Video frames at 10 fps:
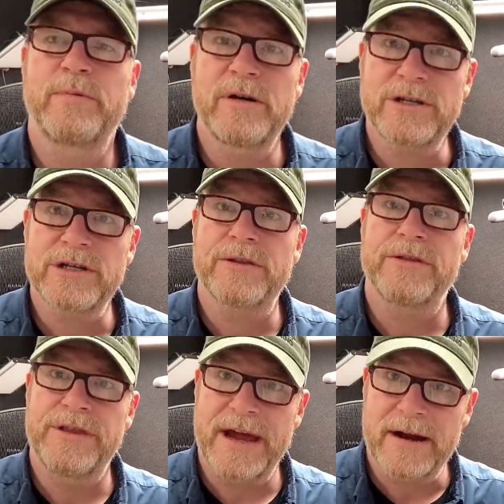push
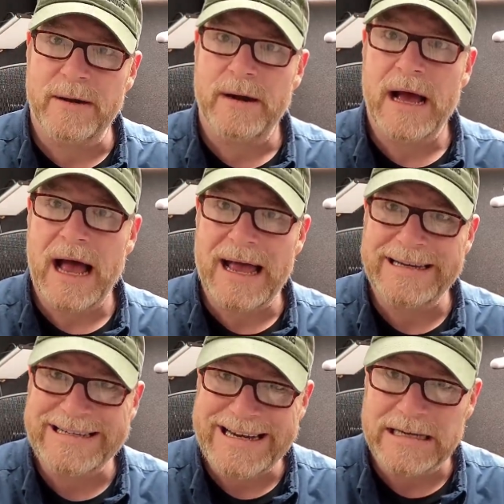their
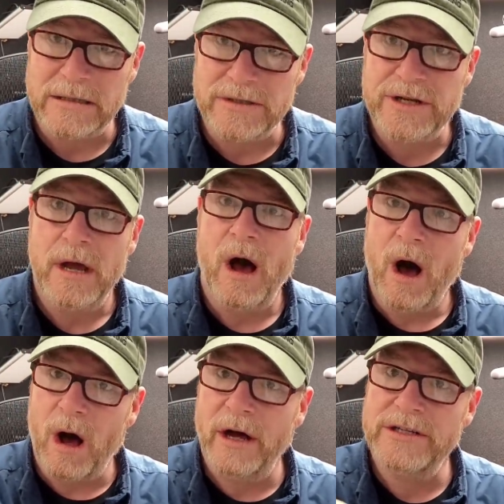ideals
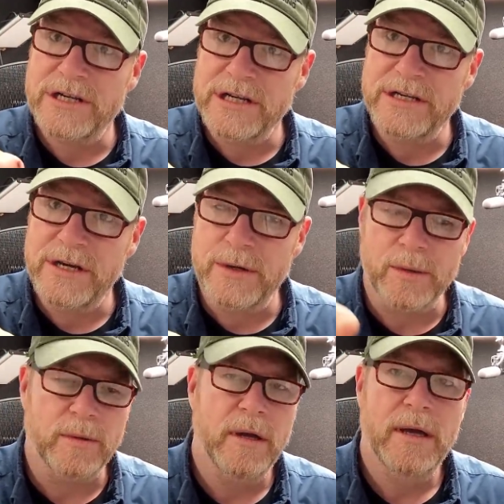onto
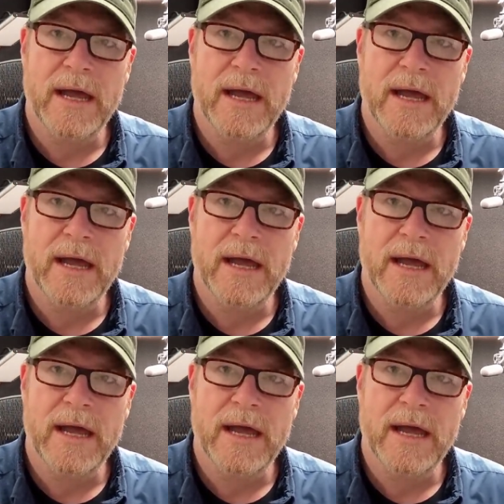you.